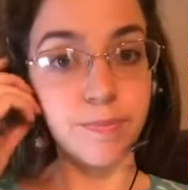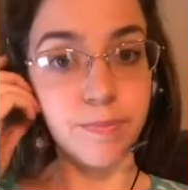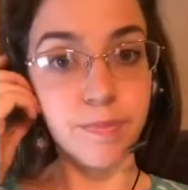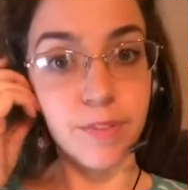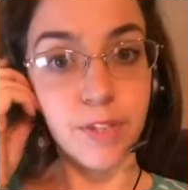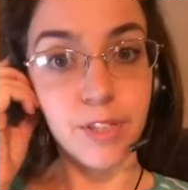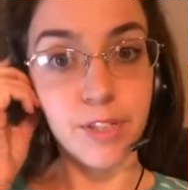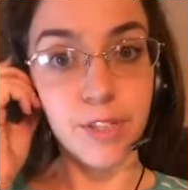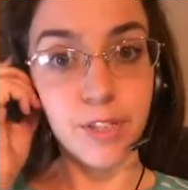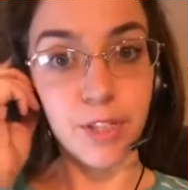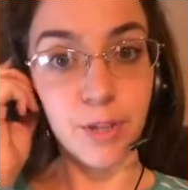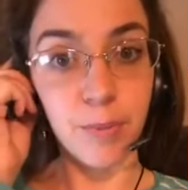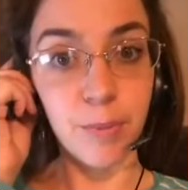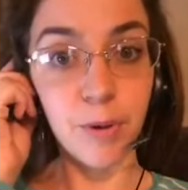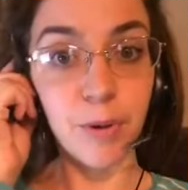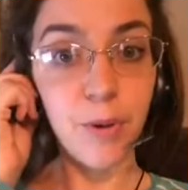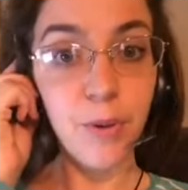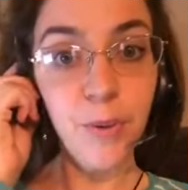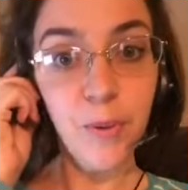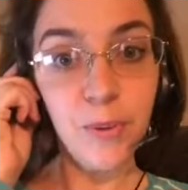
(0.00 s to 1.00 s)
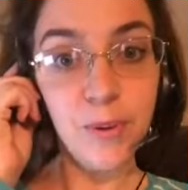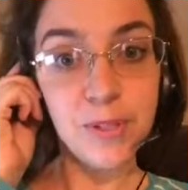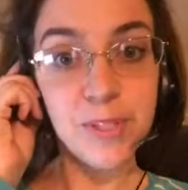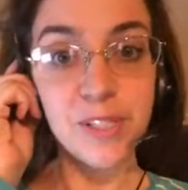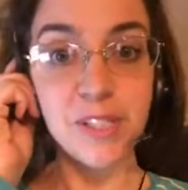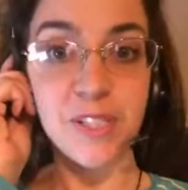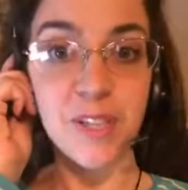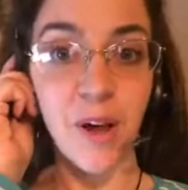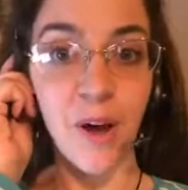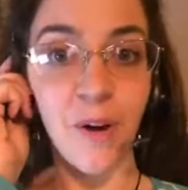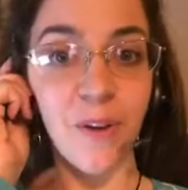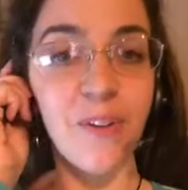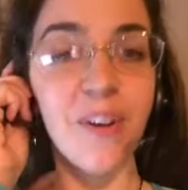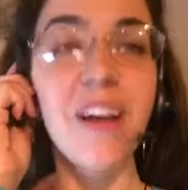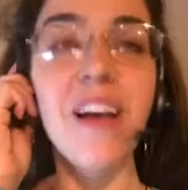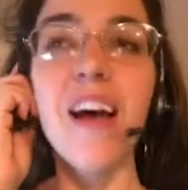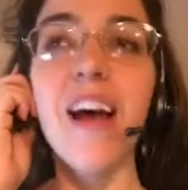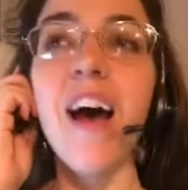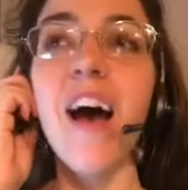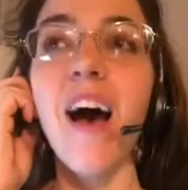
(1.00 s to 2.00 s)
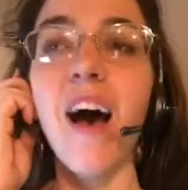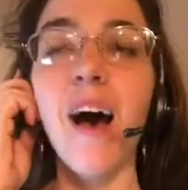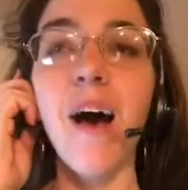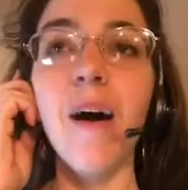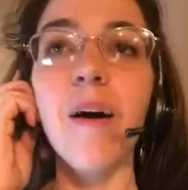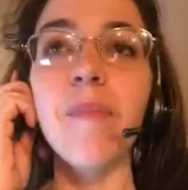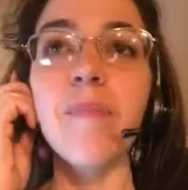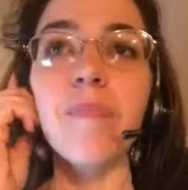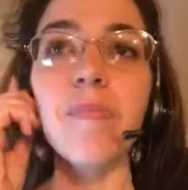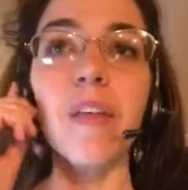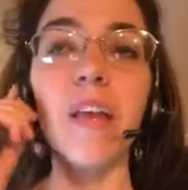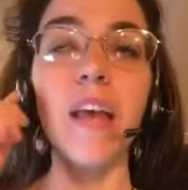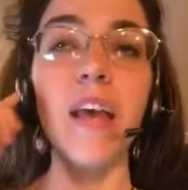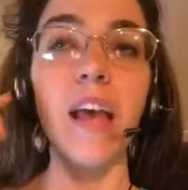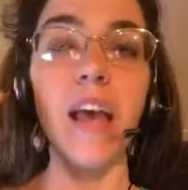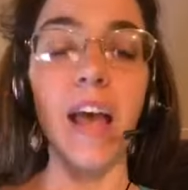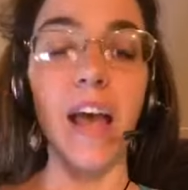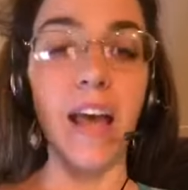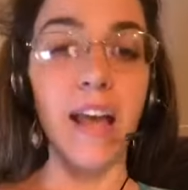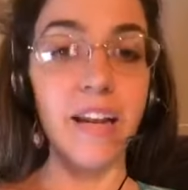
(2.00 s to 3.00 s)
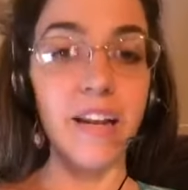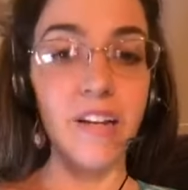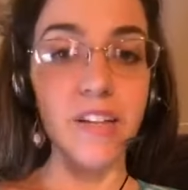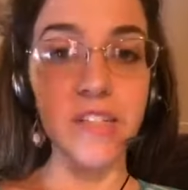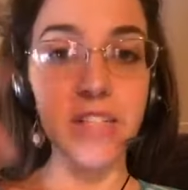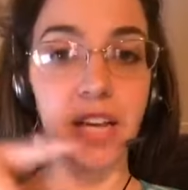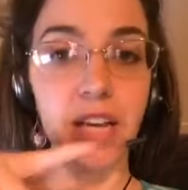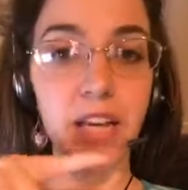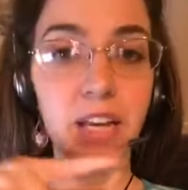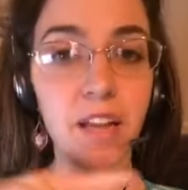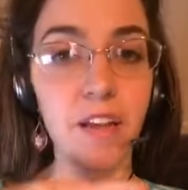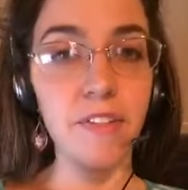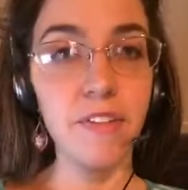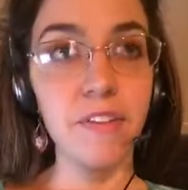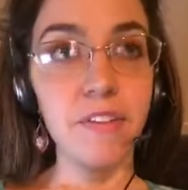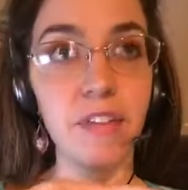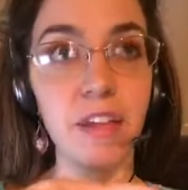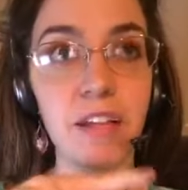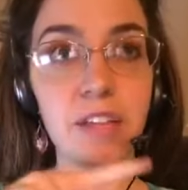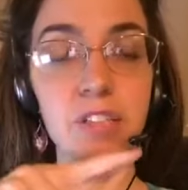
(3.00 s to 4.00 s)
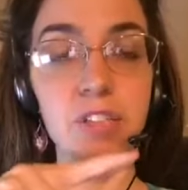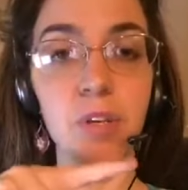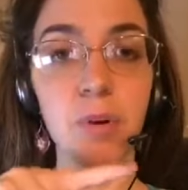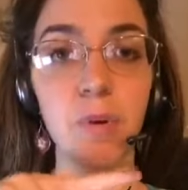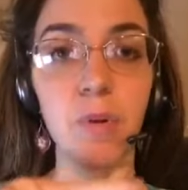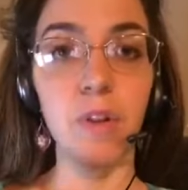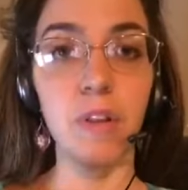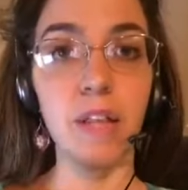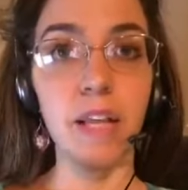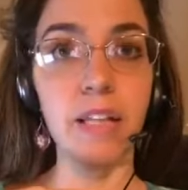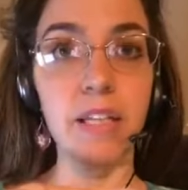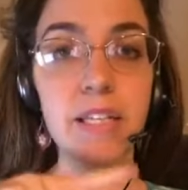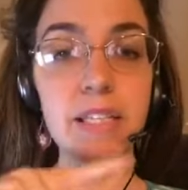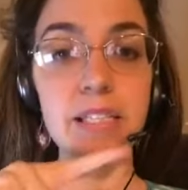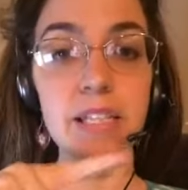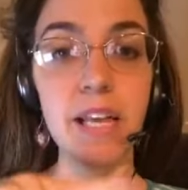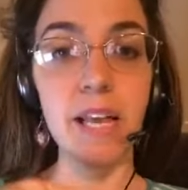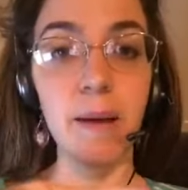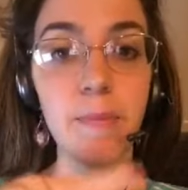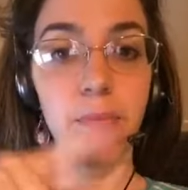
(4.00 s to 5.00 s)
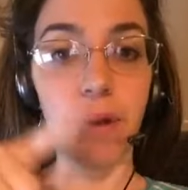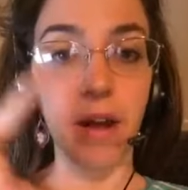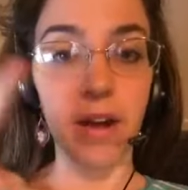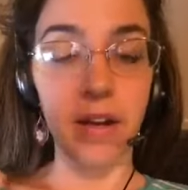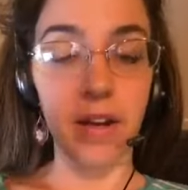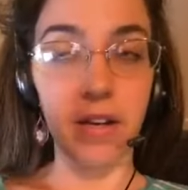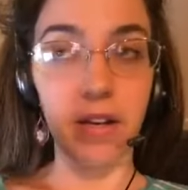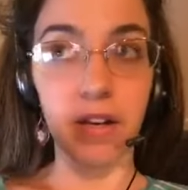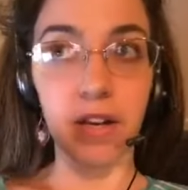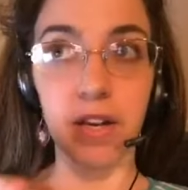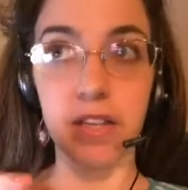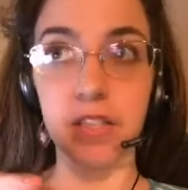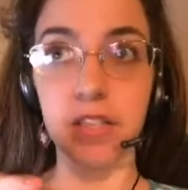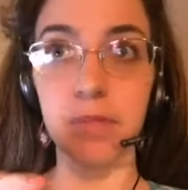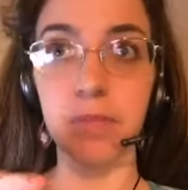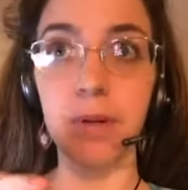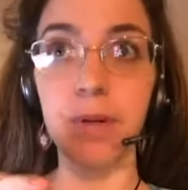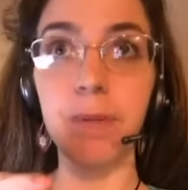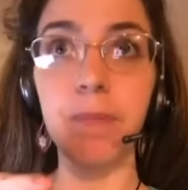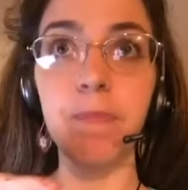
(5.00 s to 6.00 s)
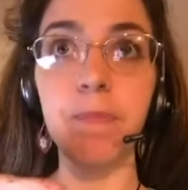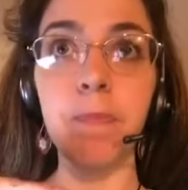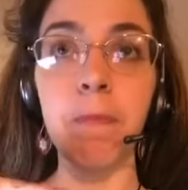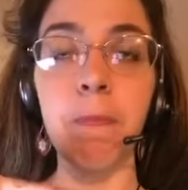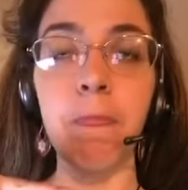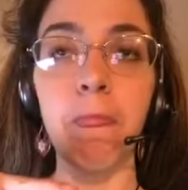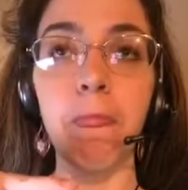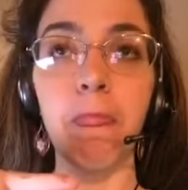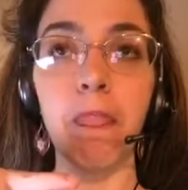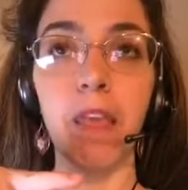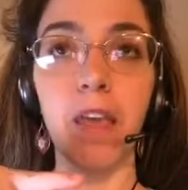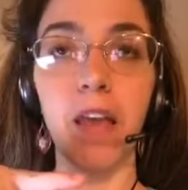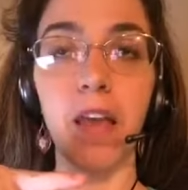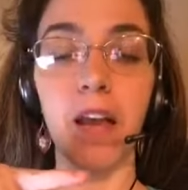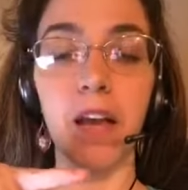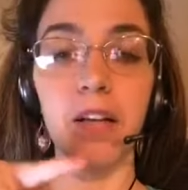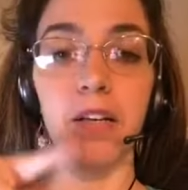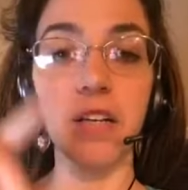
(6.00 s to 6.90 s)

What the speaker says: super cool. So, and here's like another thing. So like, let's say I brought on a customer and